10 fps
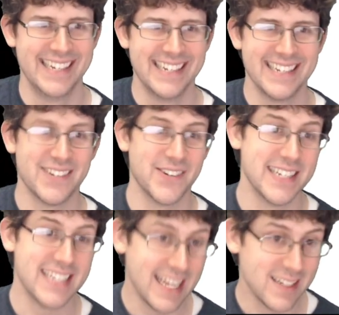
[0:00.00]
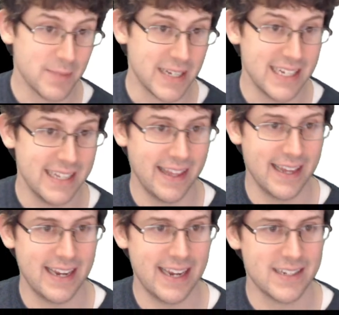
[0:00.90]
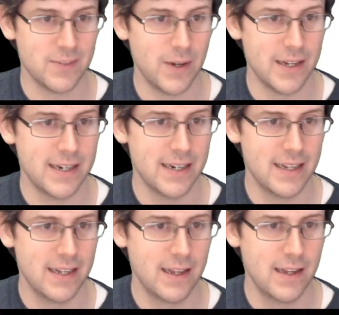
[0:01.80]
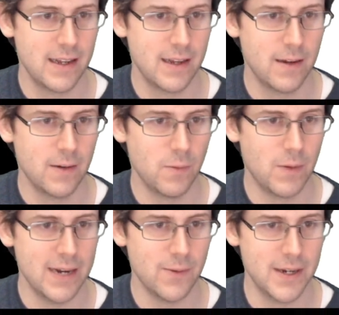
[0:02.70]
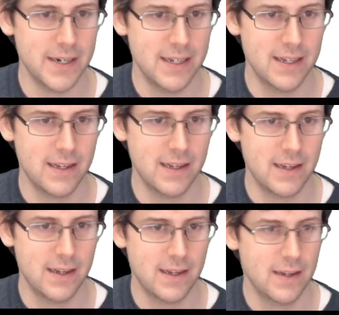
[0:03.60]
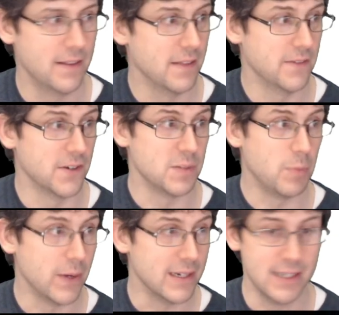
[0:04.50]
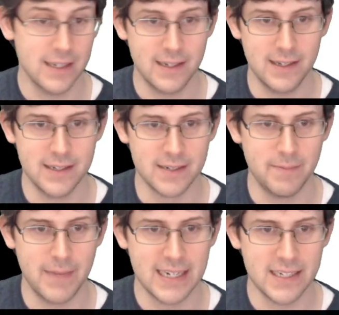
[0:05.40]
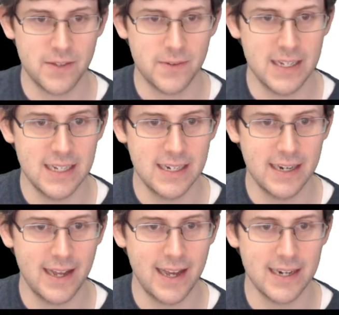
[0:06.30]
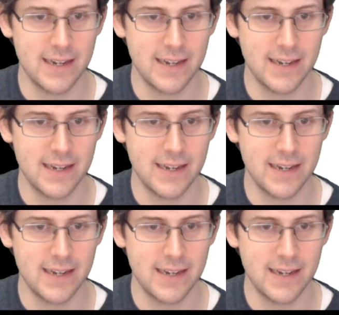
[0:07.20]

So it tells me that x1, y1, the first point, is minus 3, 9.